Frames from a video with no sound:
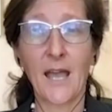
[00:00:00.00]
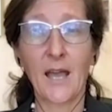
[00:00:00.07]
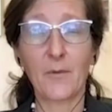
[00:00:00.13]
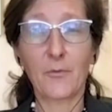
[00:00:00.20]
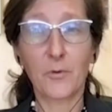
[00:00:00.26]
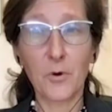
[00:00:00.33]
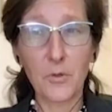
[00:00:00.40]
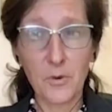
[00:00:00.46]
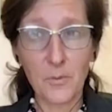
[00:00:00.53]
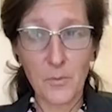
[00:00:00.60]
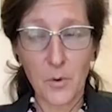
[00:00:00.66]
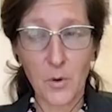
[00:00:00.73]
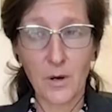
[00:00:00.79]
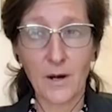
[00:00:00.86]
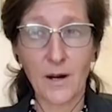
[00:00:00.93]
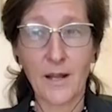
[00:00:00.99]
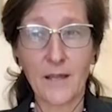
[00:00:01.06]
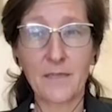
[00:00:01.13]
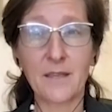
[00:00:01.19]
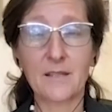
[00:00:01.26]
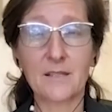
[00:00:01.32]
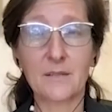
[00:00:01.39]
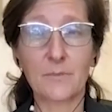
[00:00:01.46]
Furthermore, I
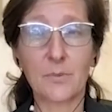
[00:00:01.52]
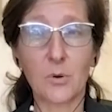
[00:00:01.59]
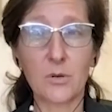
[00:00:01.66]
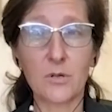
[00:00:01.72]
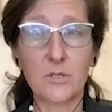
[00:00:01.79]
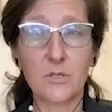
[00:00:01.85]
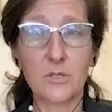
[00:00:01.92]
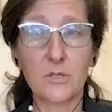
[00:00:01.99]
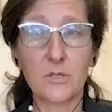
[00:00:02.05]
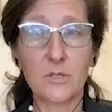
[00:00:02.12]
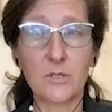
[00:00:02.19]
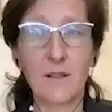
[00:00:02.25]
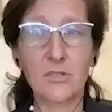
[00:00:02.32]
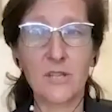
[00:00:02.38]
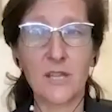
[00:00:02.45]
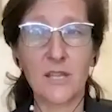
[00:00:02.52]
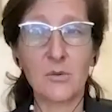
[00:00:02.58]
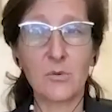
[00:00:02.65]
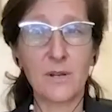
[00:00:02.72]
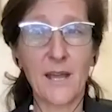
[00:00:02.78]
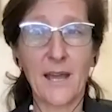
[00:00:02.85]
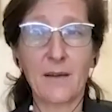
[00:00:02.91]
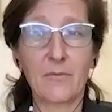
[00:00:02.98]
think it's important to acknowledge that you
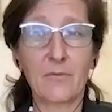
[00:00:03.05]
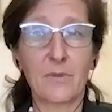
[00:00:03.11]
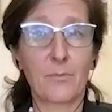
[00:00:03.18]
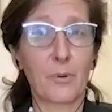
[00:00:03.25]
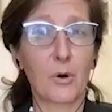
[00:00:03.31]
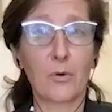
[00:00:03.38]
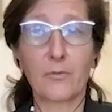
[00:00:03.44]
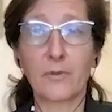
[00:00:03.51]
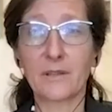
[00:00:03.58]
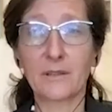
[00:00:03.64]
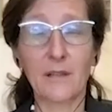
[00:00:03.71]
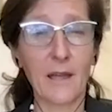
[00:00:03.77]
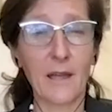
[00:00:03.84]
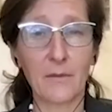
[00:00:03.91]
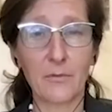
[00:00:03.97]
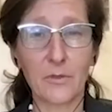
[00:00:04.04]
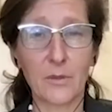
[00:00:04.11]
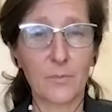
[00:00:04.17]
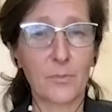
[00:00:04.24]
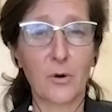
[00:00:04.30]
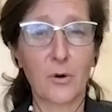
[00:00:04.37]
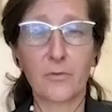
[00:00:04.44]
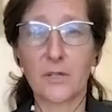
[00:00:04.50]
can have the perfect life, the
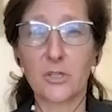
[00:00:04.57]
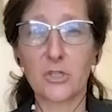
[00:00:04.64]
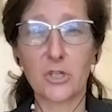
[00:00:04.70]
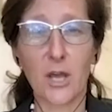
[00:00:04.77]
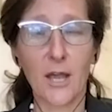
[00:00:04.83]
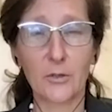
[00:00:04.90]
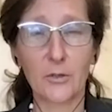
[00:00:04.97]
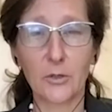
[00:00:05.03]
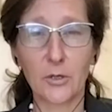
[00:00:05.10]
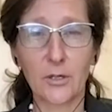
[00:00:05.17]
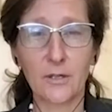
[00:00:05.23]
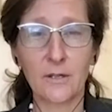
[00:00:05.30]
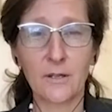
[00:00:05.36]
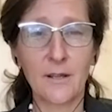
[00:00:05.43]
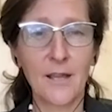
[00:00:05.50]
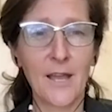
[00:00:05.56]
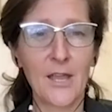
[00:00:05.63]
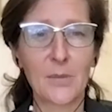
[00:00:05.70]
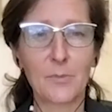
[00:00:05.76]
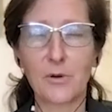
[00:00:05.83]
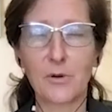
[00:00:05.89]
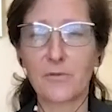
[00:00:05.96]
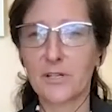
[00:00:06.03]
perfect childhood, the
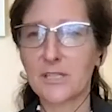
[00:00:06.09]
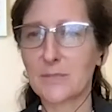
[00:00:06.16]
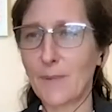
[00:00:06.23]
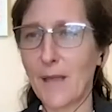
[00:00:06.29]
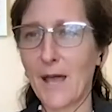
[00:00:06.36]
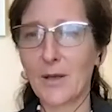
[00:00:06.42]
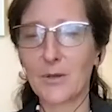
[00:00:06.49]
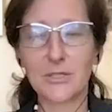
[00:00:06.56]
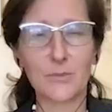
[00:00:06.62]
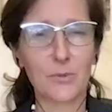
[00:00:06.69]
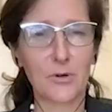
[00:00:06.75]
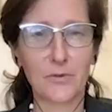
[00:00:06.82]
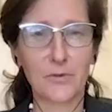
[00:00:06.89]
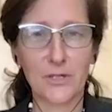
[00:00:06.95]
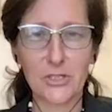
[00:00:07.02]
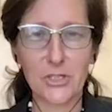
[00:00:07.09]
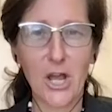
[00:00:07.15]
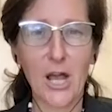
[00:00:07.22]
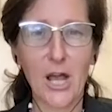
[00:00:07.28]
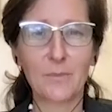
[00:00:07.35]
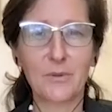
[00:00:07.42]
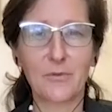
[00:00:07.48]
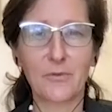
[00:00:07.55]
perfect spouse, the perfect
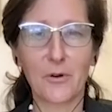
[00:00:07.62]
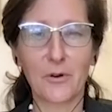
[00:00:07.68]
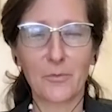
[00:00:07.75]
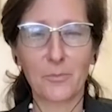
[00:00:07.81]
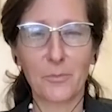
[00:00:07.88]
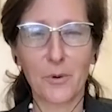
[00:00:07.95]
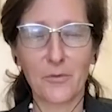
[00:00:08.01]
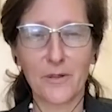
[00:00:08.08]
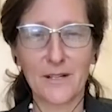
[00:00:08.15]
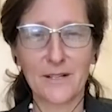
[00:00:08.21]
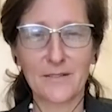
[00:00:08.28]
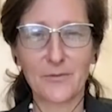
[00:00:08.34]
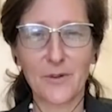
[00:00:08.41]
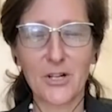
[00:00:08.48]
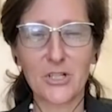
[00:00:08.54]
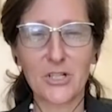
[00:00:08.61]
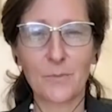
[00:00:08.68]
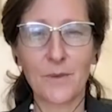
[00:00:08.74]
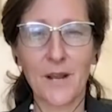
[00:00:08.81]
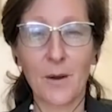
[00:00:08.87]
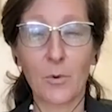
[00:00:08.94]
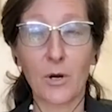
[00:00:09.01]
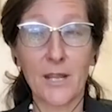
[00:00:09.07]
job, the perfect friendship
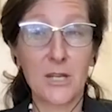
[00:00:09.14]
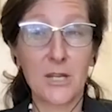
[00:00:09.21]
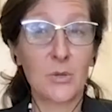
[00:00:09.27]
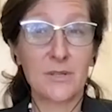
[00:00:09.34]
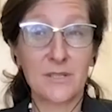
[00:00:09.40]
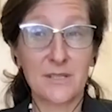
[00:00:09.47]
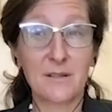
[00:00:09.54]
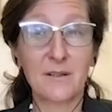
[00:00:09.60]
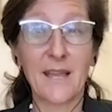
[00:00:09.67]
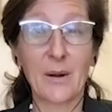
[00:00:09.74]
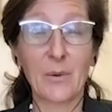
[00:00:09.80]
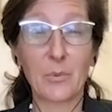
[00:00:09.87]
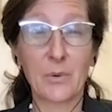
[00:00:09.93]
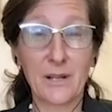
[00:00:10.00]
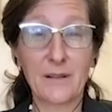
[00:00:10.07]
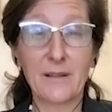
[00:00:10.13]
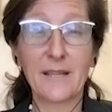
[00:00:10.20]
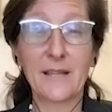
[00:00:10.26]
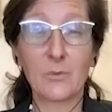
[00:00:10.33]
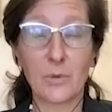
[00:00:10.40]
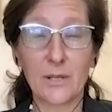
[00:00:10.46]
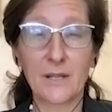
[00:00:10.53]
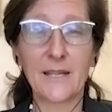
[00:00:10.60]
network, and you can still get really,
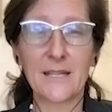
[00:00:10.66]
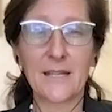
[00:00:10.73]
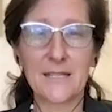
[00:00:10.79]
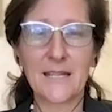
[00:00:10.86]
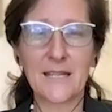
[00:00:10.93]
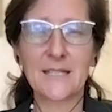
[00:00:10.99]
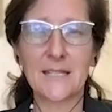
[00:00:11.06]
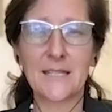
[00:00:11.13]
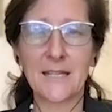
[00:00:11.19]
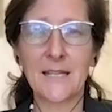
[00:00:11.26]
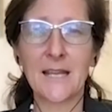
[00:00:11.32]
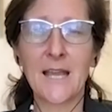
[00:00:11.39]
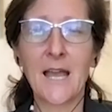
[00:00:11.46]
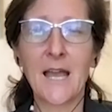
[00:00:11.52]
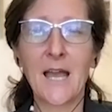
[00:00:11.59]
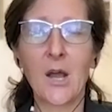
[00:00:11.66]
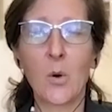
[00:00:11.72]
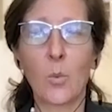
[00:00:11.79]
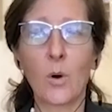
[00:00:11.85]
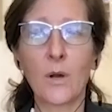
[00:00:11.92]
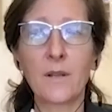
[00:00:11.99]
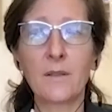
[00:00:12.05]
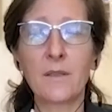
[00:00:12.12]
really addicted.
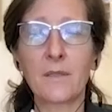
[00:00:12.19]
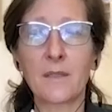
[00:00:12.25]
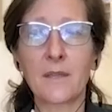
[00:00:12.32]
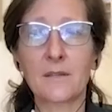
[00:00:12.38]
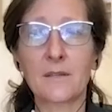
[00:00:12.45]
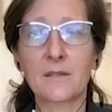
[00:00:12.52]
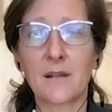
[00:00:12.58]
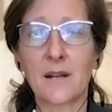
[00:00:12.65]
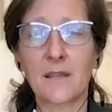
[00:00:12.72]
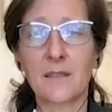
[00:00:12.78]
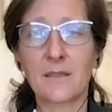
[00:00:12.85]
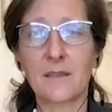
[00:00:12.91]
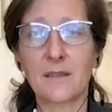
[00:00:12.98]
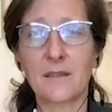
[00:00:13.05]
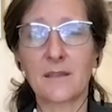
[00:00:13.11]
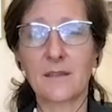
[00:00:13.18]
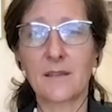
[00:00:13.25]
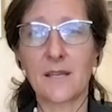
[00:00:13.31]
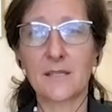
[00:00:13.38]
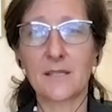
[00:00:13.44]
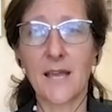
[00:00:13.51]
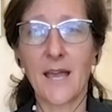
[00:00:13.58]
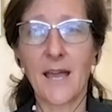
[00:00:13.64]
One of the things that I think
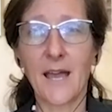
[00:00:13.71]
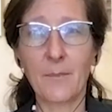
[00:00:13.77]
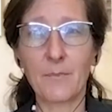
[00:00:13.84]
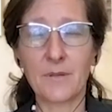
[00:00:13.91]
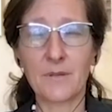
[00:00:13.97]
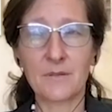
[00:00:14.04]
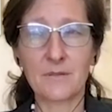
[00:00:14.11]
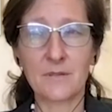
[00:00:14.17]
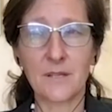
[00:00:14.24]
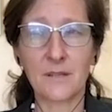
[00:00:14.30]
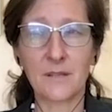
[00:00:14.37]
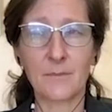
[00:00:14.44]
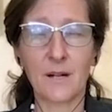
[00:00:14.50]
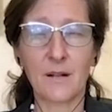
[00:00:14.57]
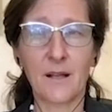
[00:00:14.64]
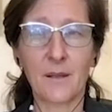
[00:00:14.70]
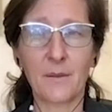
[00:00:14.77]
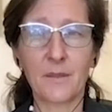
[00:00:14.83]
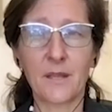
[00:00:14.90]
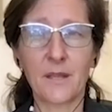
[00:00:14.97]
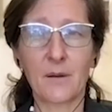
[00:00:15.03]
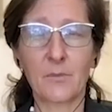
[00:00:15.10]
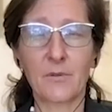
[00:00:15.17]
has happened in the mental health
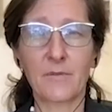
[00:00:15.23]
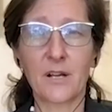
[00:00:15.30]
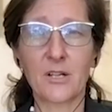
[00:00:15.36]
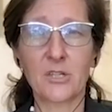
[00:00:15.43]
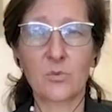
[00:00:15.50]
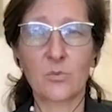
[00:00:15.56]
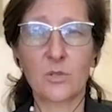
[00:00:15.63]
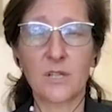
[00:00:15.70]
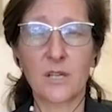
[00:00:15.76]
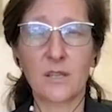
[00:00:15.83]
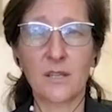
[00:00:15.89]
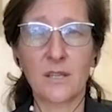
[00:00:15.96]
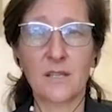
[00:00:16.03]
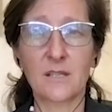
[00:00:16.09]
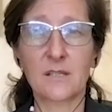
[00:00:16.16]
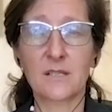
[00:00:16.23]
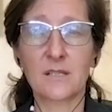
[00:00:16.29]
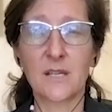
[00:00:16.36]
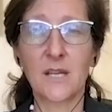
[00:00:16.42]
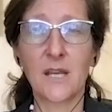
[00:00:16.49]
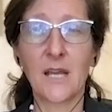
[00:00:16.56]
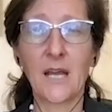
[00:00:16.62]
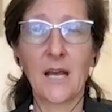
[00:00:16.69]
care profession, which I think is
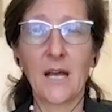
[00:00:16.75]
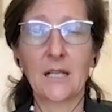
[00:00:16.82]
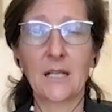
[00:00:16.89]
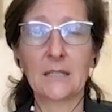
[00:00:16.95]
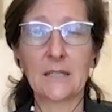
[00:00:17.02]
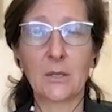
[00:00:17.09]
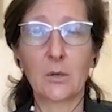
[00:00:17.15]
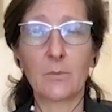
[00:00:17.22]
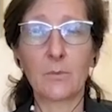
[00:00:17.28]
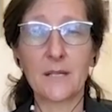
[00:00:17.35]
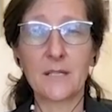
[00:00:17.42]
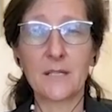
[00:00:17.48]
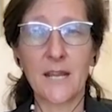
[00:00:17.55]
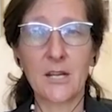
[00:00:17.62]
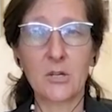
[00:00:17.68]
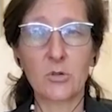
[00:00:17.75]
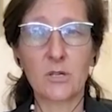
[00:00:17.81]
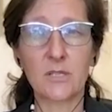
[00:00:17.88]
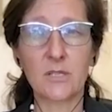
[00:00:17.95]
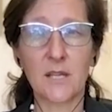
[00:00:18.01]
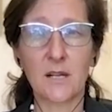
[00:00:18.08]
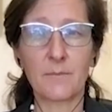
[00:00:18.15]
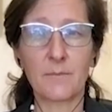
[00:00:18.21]
a little bit
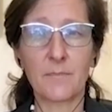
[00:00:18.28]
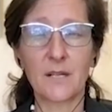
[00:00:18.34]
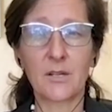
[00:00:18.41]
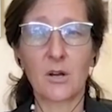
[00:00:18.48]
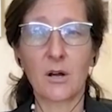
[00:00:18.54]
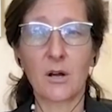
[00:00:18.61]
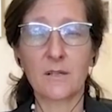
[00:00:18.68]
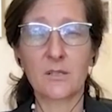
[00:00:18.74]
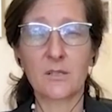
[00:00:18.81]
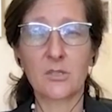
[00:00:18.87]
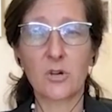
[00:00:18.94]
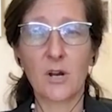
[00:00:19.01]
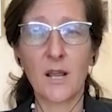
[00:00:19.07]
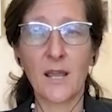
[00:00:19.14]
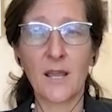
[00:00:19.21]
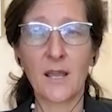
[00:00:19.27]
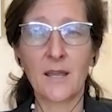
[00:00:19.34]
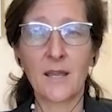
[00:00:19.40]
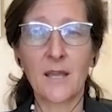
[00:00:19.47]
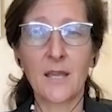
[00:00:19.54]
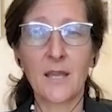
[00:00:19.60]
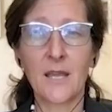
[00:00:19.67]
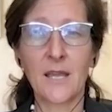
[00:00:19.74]
dangerous and a bit gone astray,
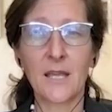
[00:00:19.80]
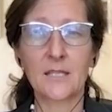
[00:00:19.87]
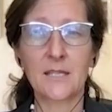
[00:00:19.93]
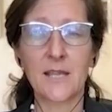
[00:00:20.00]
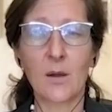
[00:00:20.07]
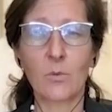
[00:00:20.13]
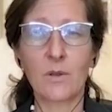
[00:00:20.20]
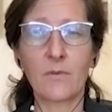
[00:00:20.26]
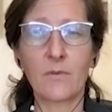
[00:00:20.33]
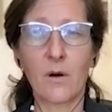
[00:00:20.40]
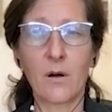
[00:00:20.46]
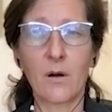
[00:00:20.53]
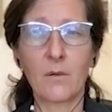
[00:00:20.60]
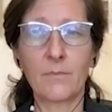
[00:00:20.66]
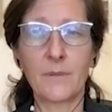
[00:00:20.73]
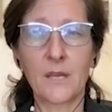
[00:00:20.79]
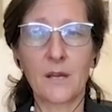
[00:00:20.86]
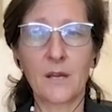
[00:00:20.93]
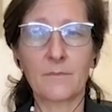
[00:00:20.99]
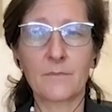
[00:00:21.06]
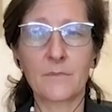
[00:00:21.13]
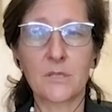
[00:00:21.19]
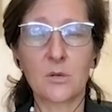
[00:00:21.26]
is that we've all
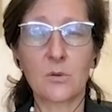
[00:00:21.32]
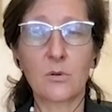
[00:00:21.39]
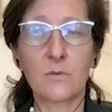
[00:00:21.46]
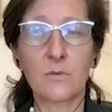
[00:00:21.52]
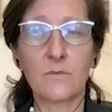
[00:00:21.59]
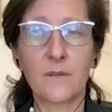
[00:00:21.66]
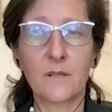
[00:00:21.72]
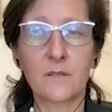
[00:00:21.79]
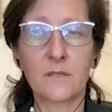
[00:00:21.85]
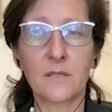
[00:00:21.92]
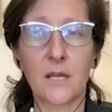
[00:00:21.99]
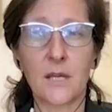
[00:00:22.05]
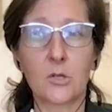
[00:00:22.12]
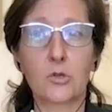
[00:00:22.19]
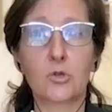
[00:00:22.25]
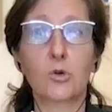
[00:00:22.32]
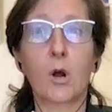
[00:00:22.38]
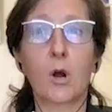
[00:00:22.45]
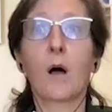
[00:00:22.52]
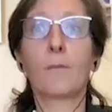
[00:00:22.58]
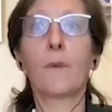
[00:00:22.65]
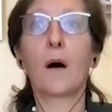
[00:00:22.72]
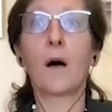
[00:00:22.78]
become so convinced that
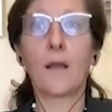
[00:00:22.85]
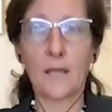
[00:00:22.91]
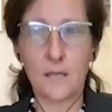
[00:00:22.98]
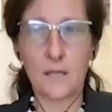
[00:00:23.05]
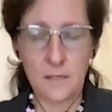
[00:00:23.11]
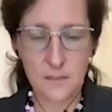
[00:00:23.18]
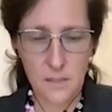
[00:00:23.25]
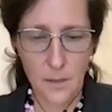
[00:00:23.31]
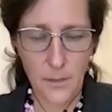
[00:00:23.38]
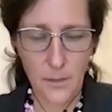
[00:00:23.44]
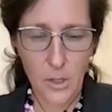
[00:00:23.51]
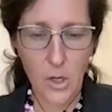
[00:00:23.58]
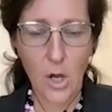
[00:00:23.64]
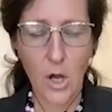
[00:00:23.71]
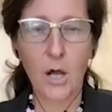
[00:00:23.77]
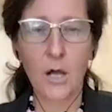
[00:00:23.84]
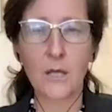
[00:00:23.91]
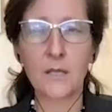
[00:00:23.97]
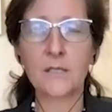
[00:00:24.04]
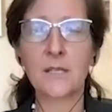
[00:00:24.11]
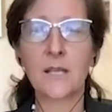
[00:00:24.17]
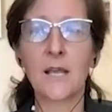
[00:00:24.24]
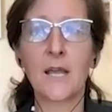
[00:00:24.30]
trauma is the
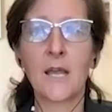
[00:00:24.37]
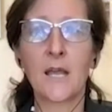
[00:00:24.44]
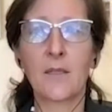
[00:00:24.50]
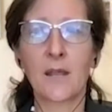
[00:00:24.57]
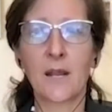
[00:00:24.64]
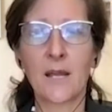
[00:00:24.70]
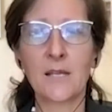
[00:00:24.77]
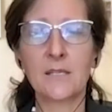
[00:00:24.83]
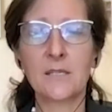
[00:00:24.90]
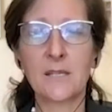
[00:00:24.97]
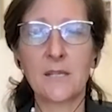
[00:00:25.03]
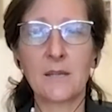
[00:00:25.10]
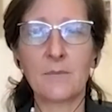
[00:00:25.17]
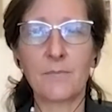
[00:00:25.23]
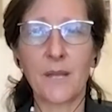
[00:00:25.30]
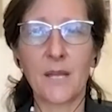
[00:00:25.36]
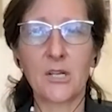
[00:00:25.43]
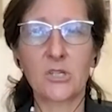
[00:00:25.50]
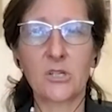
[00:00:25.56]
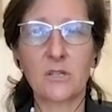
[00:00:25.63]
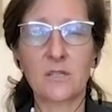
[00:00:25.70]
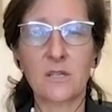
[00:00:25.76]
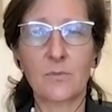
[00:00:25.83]
cause that I see
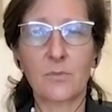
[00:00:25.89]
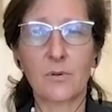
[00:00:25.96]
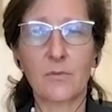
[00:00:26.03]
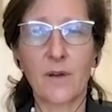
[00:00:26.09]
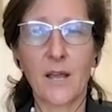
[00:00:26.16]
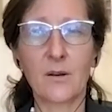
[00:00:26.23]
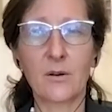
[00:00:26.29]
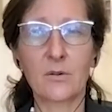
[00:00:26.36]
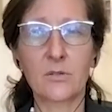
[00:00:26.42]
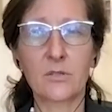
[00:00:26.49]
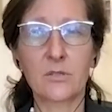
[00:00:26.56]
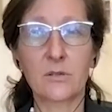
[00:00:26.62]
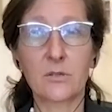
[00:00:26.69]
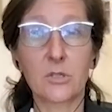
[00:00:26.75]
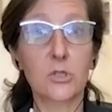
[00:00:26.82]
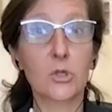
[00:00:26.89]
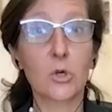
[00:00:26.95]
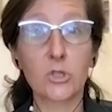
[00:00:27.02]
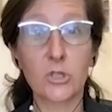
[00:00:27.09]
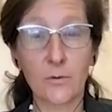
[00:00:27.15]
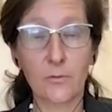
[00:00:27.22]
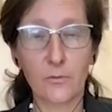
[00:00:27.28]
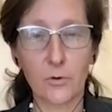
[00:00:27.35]
patients and providers
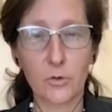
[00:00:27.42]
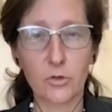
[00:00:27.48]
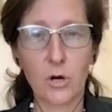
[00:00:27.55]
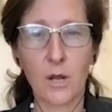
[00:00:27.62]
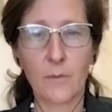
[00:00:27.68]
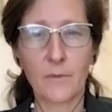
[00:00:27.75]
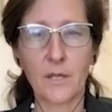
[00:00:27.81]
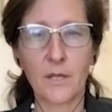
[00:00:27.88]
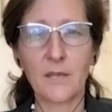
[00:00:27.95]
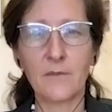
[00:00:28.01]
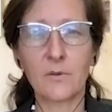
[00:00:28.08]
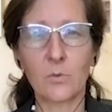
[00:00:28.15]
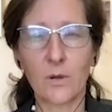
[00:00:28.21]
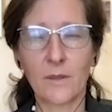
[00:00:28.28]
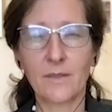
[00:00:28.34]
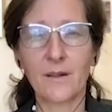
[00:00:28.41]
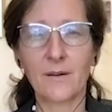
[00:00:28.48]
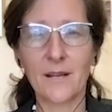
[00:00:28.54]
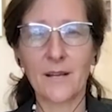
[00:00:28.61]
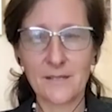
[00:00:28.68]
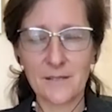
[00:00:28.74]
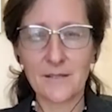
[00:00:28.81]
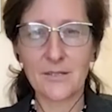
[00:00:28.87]
searching for trauma even when there
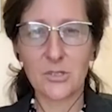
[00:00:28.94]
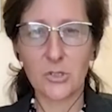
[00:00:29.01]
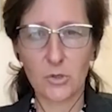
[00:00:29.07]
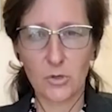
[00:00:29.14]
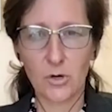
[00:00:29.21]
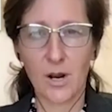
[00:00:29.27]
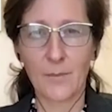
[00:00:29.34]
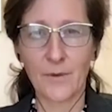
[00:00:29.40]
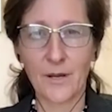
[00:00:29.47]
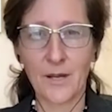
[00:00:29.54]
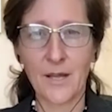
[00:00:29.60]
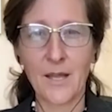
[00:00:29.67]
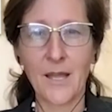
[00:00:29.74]
isn't trauma,